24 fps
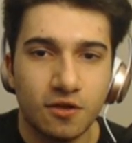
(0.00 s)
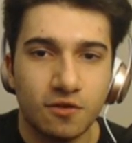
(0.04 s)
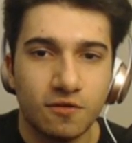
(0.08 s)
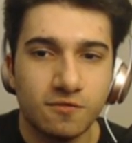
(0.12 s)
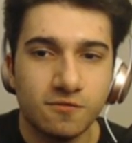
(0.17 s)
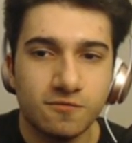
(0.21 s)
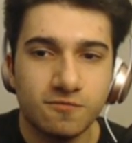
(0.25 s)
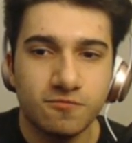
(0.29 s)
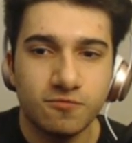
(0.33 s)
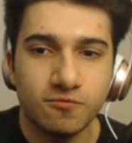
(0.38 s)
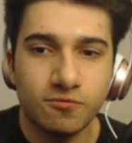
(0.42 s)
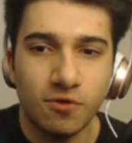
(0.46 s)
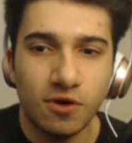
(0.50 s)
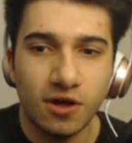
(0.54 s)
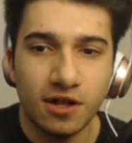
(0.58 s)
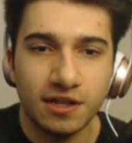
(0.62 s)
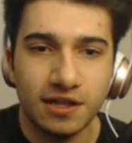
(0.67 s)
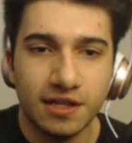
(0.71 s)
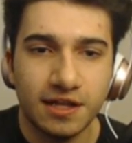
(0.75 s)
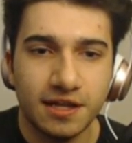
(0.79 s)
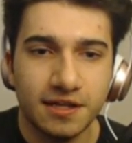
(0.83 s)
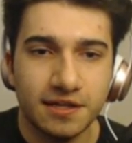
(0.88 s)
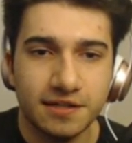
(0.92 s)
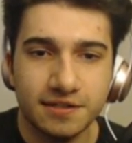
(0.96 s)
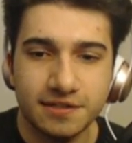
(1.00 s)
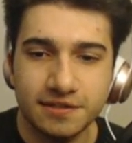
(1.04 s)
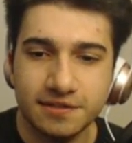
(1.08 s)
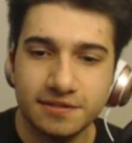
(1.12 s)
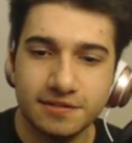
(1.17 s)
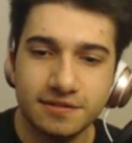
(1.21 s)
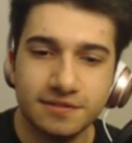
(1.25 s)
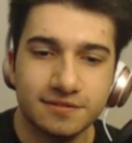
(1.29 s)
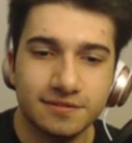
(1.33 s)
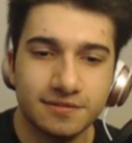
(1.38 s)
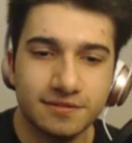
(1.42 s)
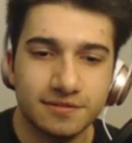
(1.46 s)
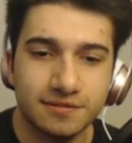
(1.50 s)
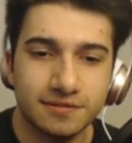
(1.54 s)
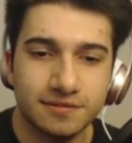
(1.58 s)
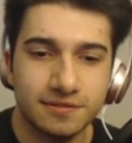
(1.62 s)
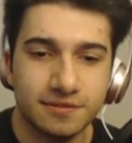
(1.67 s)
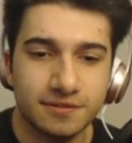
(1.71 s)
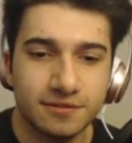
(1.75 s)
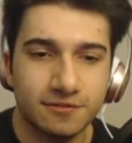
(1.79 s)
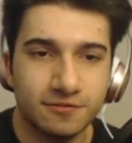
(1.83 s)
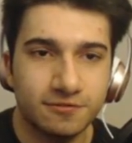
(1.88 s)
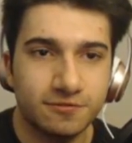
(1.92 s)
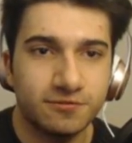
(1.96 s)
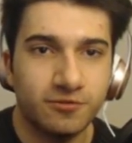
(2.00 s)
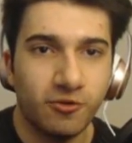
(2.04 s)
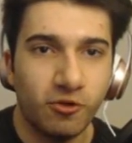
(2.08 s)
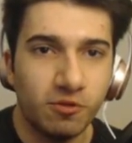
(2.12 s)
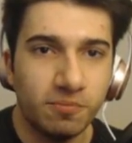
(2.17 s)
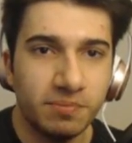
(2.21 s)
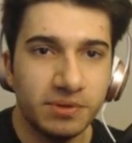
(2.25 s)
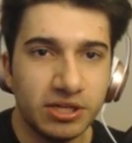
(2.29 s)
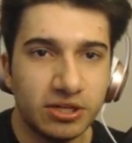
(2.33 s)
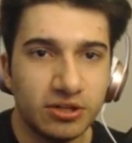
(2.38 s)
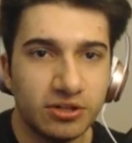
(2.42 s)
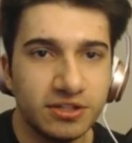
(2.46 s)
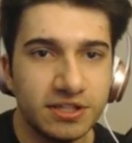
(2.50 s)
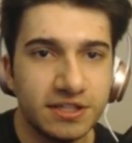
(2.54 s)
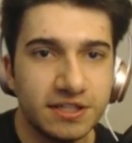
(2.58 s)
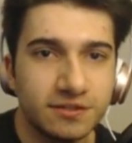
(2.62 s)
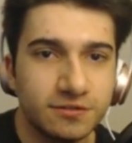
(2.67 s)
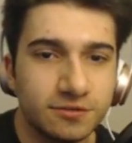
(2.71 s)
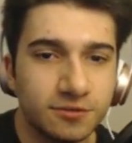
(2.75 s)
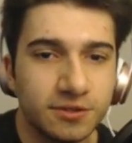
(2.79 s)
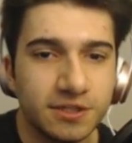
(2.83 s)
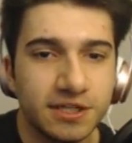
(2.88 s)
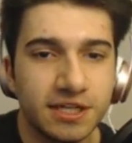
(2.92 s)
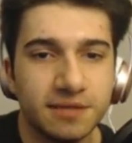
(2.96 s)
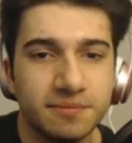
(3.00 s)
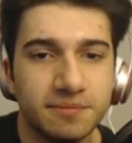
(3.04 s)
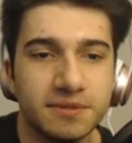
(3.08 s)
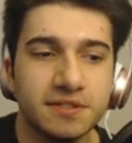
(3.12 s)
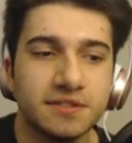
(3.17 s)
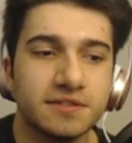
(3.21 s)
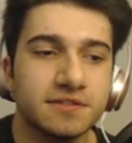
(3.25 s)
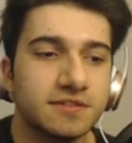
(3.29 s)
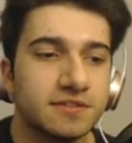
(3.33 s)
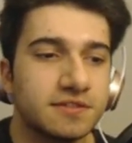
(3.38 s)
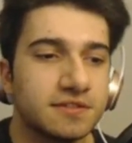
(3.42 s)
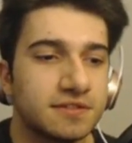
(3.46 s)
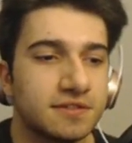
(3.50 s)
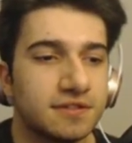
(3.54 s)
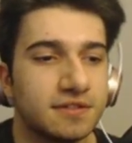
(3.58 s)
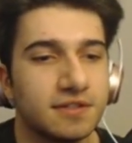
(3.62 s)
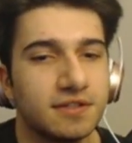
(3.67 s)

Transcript: Voila. Full build in 28 minutes.